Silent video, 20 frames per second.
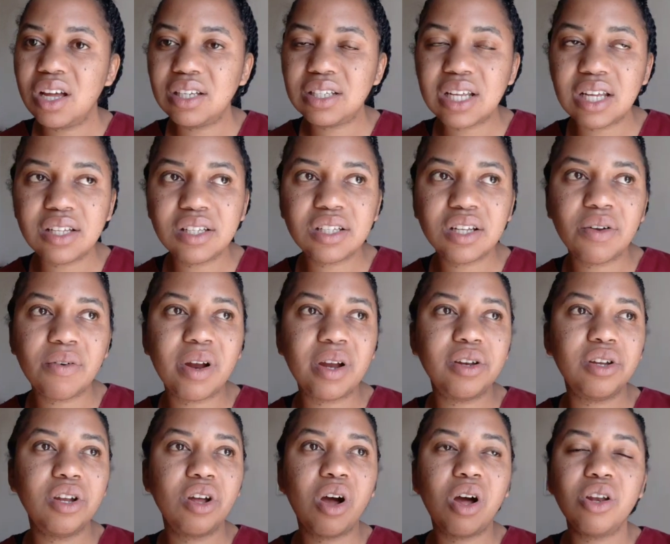dental
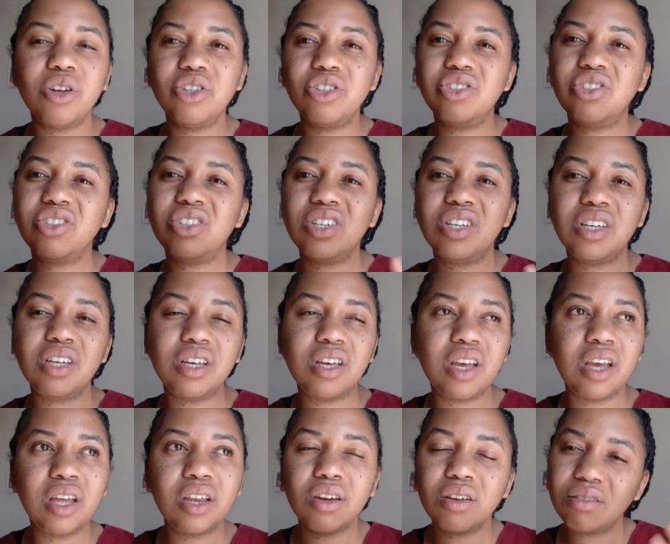
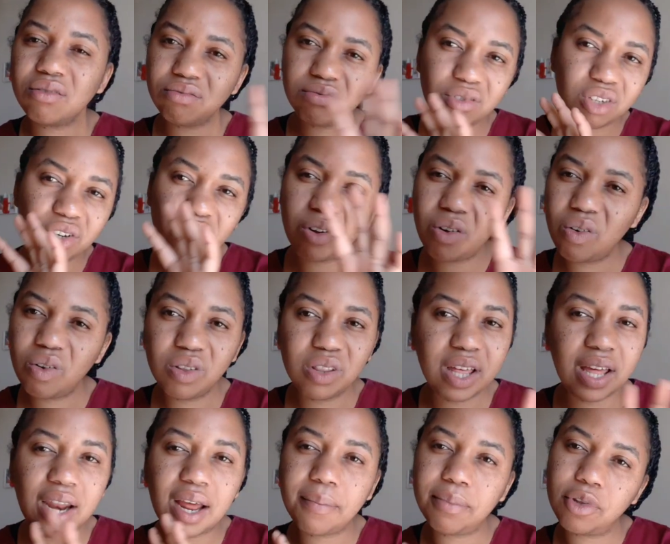radiology and you know all
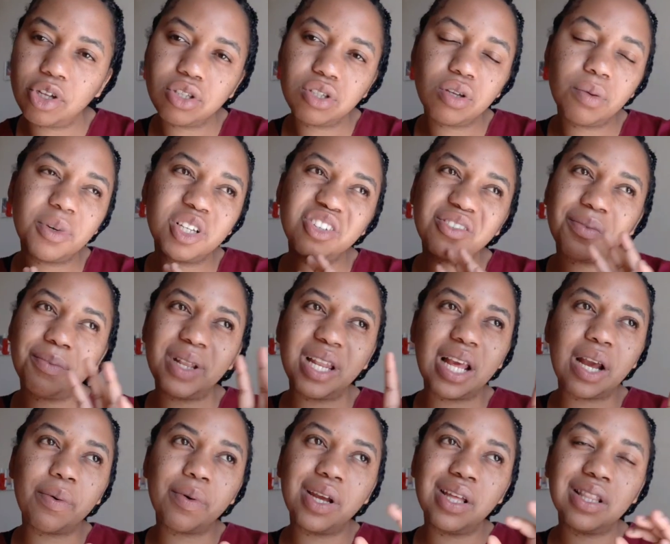that i'm not so much
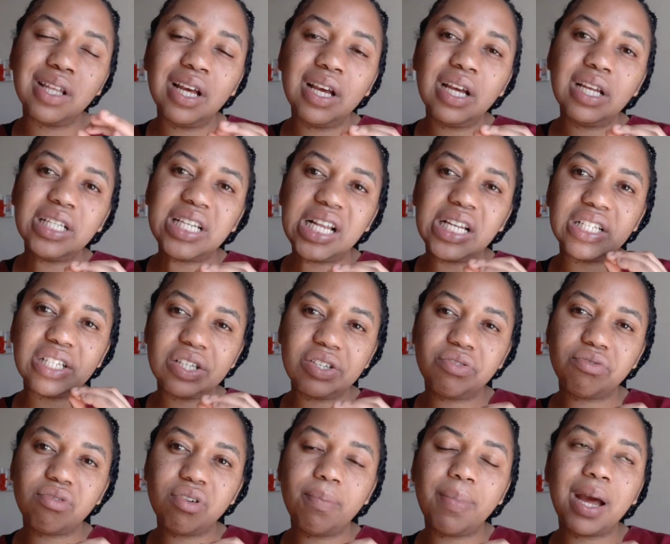familiar with
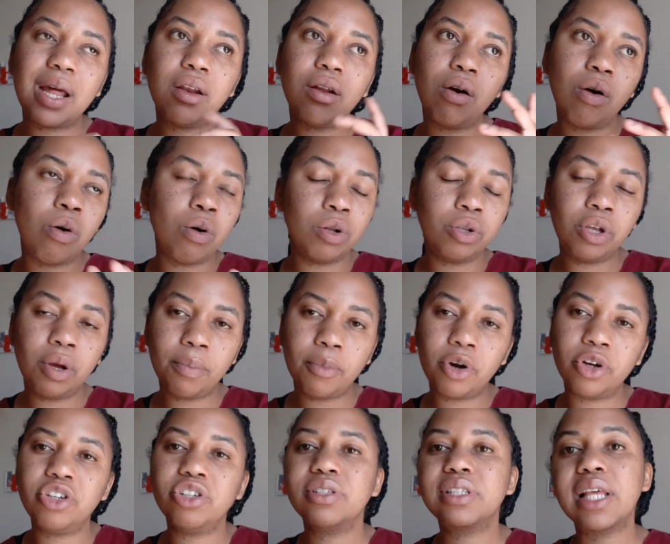dentistry but all your
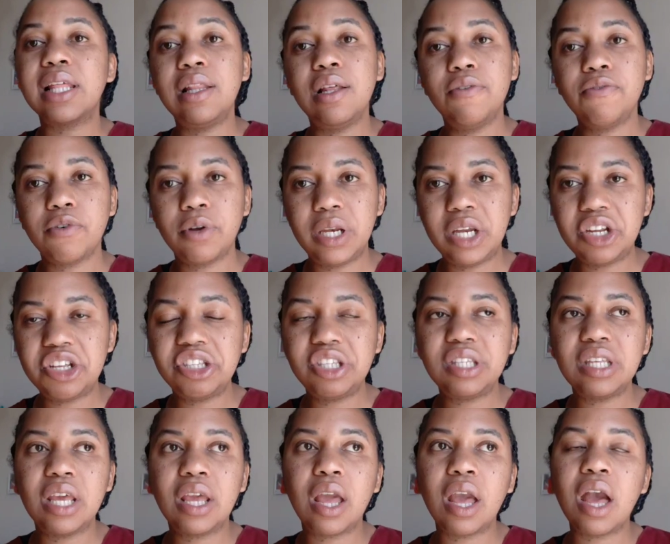modules and then for
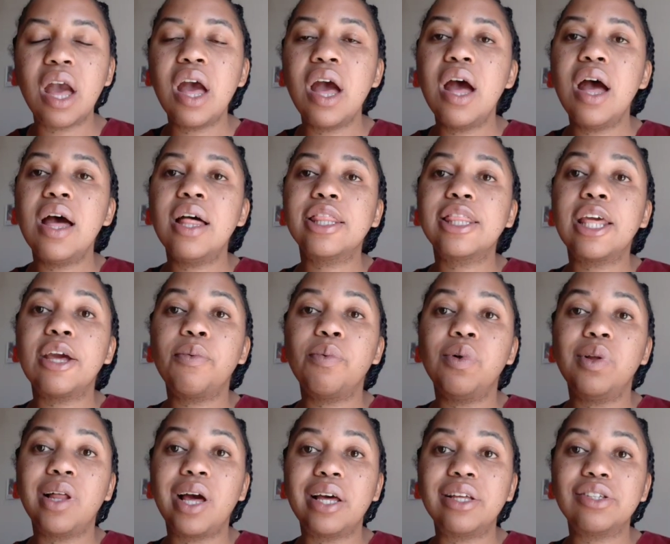nursing they
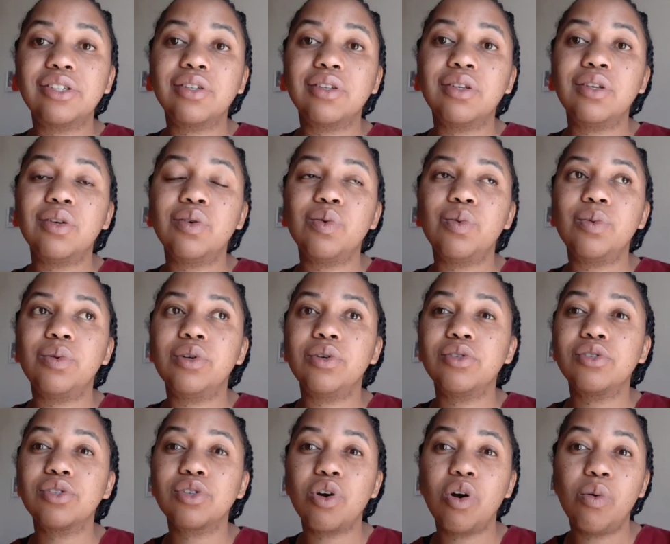will ask you the
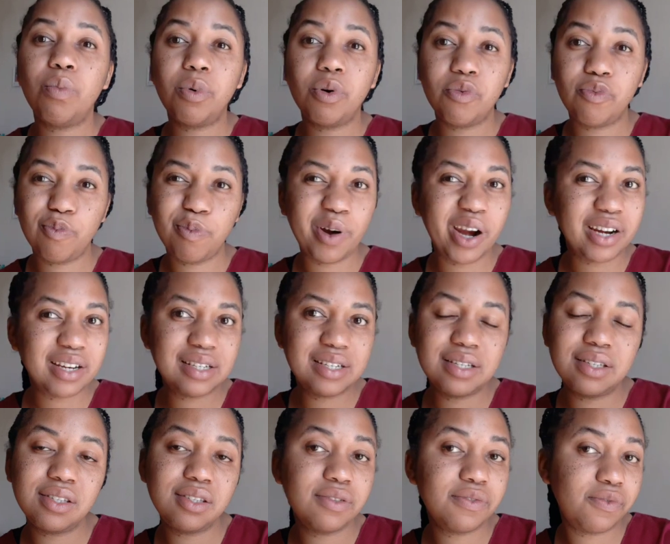scope of
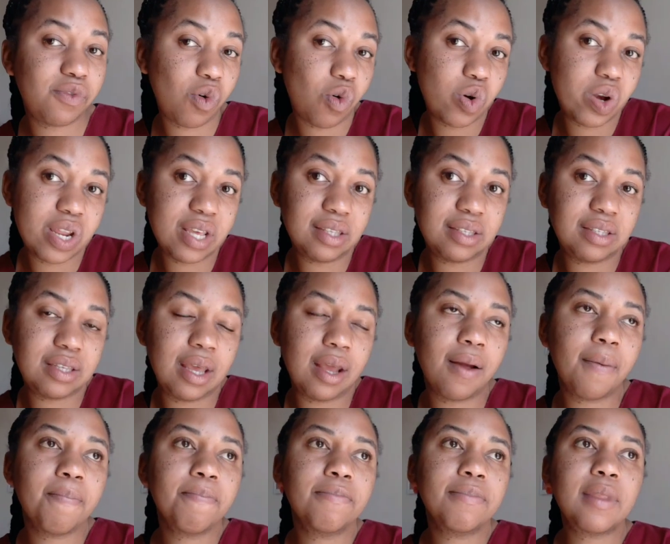practice for nursing
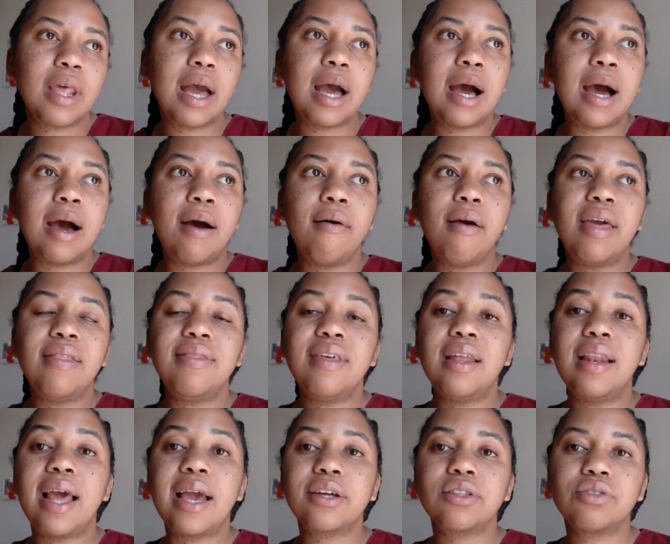uh, and they
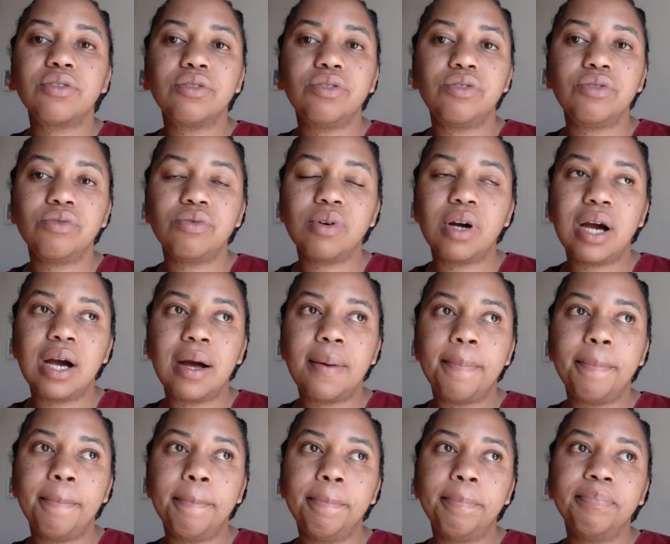like to do
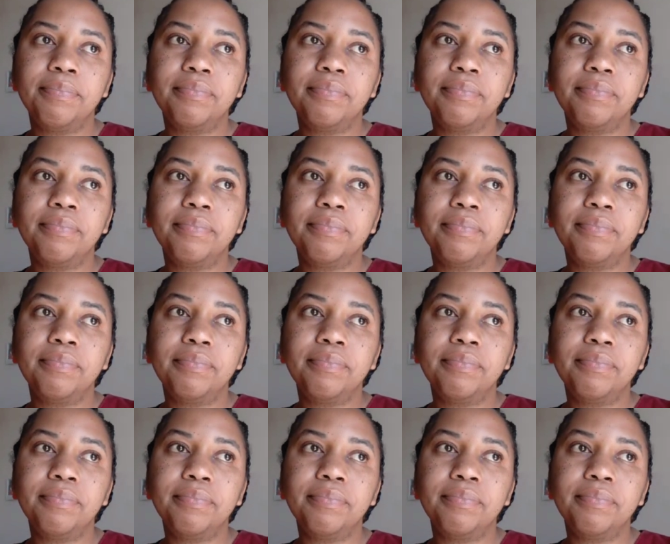um,